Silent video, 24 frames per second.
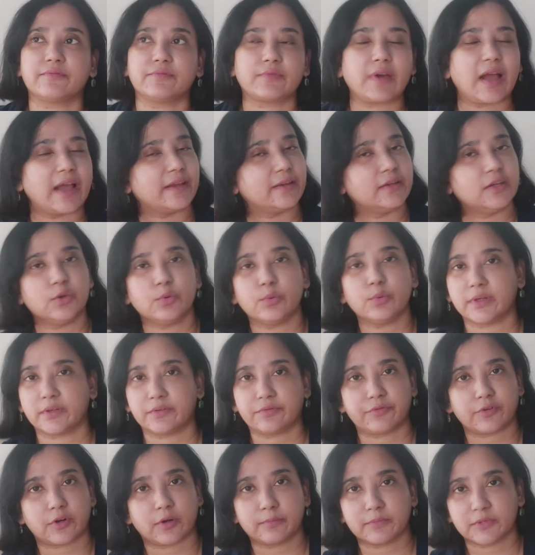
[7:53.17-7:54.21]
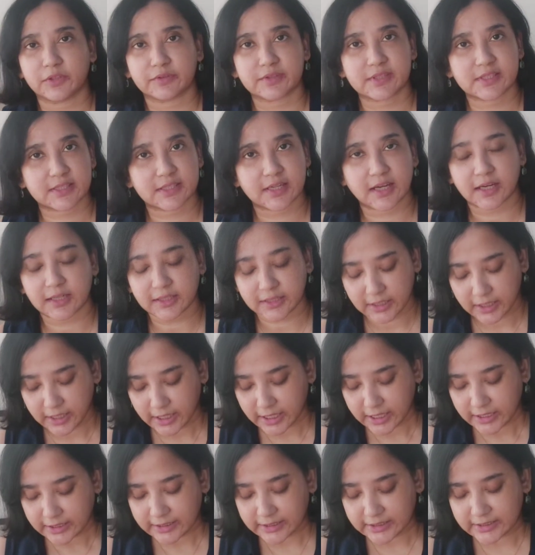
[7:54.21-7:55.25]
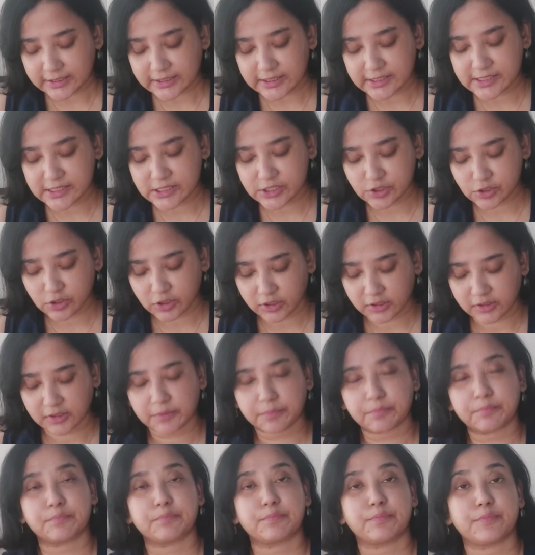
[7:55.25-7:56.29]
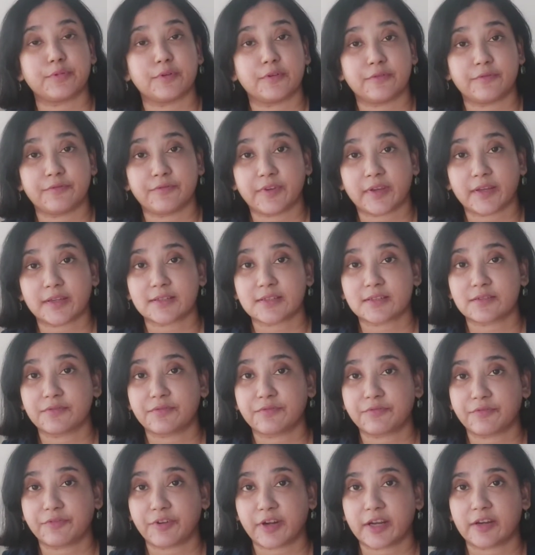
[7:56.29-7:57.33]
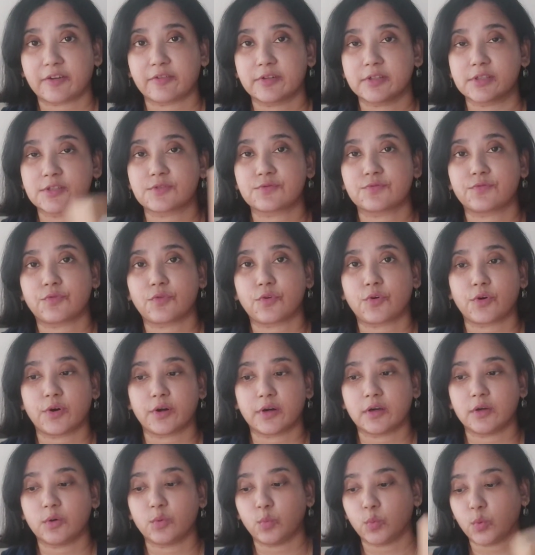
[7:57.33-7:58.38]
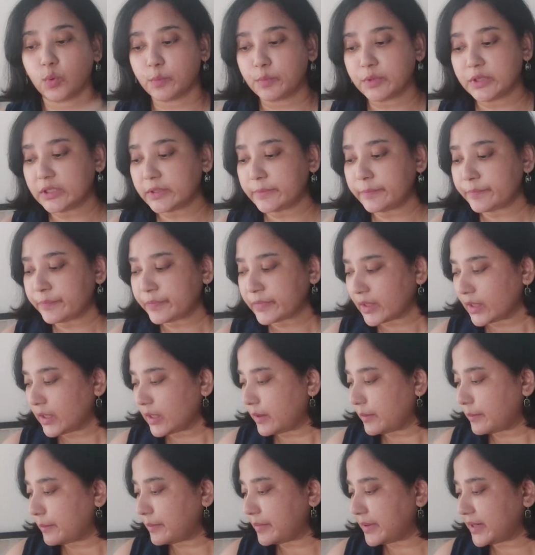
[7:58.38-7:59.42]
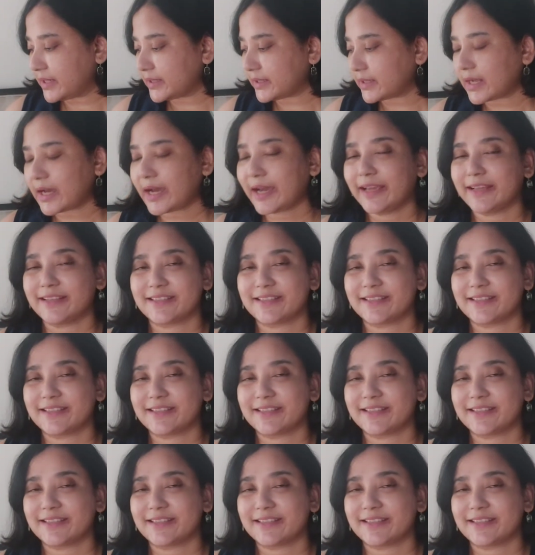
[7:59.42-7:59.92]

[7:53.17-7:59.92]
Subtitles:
I knew it from the start that this is not the perfect fragrance for a woman, but I